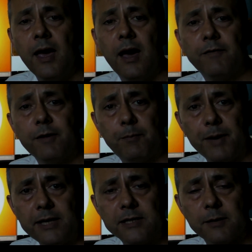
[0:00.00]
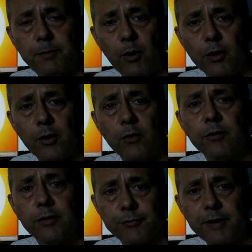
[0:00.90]
of the beast
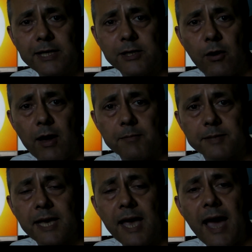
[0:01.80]
Apollyon 3 times